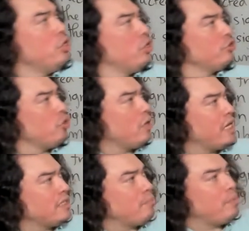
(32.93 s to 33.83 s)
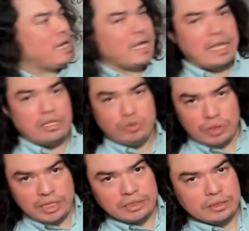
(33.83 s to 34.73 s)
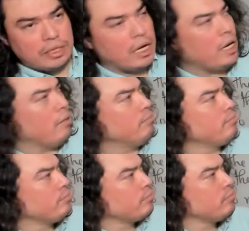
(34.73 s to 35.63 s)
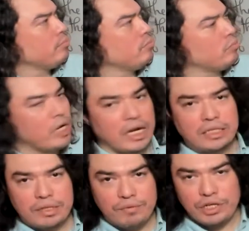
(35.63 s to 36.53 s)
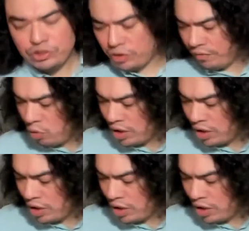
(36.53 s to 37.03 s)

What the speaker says: So let's apply that to this relatively straightforward